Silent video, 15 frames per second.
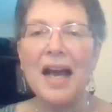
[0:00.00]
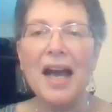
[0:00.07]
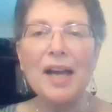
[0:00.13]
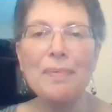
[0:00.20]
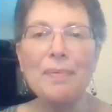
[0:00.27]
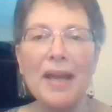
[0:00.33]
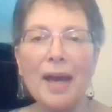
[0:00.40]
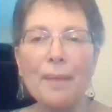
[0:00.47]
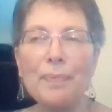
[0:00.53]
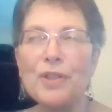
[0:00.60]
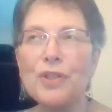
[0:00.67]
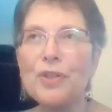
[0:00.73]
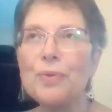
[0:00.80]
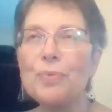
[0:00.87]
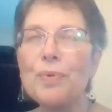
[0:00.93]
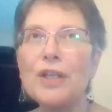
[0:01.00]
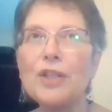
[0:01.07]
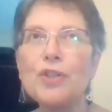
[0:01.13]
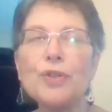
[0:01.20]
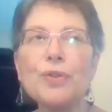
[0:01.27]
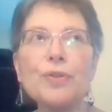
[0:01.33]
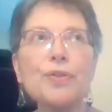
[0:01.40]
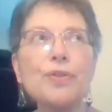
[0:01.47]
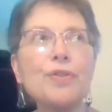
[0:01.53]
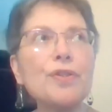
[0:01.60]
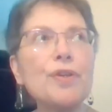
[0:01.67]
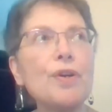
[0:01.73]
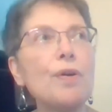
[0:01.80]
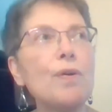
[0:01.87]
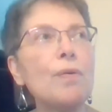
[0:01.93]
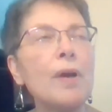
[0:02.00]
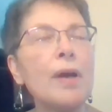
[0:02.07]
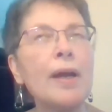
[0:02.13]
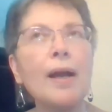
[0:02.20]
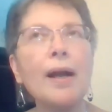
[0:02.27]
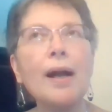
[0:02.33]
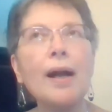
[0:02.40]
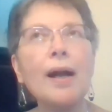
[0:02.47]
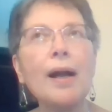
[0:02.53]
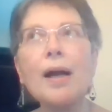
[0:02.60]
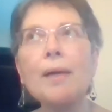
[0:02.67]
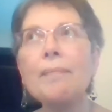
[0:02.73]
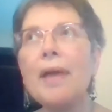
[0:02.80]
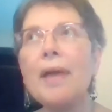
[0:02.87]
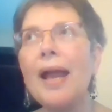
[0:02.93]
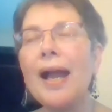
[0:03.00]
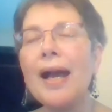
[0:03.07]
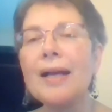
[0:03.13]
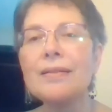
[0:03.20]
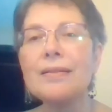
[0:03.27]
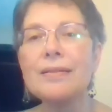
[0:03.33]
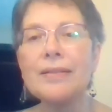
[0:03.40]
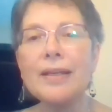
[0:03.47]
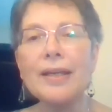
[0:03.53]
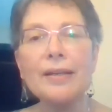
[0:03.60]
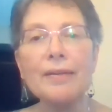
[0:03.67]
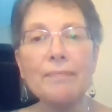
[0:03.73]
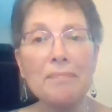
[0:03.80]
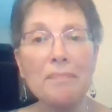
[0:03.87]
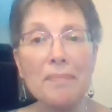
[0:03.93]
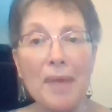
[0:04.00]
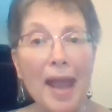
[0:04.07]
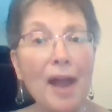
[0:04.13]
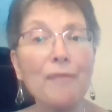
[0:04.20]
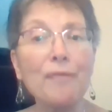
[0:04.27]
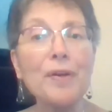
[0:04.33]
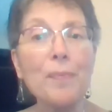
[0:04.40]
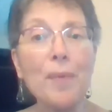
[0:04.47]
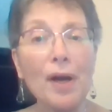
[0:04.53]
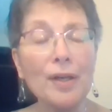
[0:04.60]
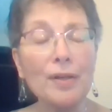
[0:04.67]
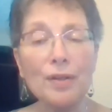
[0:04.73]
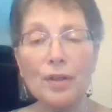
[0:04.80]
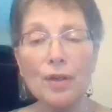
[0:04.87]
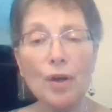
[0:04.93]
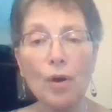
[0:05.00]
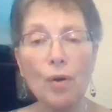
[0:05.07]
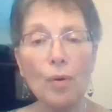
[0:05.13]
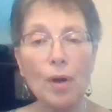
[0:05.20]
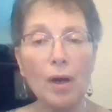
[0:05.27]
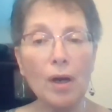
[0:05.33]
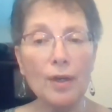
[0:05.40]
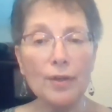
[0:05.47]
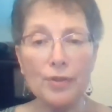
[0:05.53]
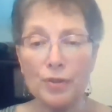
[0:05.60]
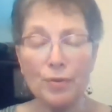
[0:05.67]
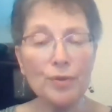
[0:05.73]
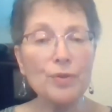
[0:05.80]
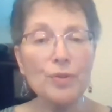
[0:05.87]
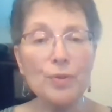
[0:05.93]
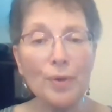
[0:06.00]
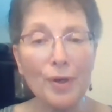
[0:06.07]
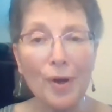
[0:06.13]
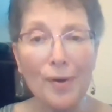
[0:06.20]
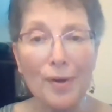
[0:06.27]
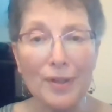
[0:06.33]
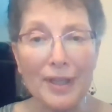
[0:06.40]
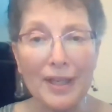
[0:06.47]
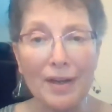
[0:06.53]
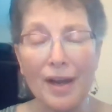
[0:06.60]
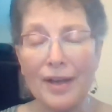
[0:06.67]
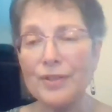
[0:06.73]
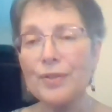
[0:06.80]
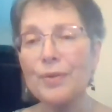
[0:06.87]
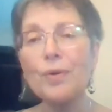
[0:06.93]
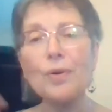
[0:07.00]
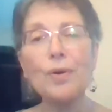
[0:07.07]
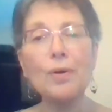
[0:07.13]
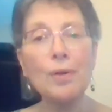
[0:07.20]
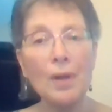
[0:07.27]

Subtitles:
I'd be happy to, Rachel. So as did everyone, students who are currently in high school,